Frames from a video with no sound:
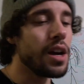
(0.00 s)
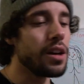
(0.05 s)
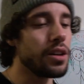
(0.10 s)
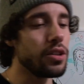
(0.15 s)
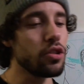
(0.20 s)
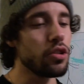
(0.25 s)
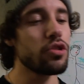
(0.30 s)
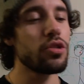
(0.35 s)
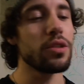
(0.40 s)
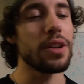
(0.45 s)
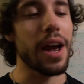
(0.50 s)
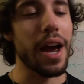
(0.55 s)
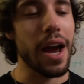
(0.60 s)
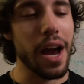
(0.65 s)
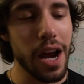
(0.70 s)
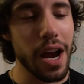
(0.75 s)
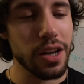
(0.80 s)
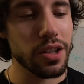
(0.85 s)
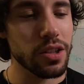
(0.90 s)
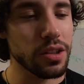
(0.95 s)
You should
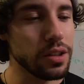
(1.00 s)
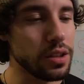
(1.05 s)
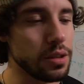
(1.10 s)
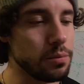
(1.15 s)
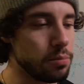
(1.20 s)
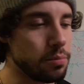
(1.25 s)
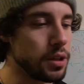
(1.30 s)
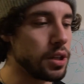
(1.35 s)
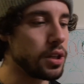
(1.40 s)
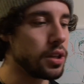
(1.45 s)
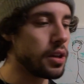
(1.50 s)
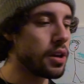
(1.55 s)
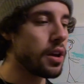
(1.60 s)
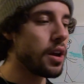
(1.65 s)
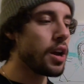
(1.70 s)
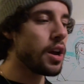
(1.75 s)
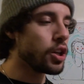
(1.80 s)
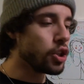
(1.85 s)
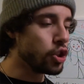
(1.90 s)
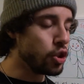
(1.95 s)
actually be
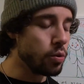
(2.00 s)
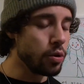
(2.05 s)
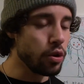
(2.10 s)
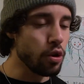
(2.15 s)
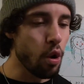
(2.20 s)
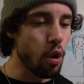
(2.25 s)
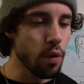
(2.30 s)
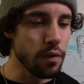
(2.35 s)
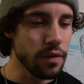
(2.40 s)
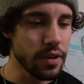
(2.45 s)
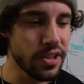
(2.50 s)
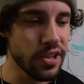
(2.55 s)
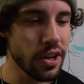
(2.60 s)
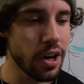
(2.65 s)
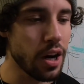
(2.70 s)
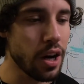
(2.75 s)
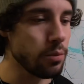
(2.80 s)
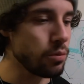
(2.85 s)
doing overtime.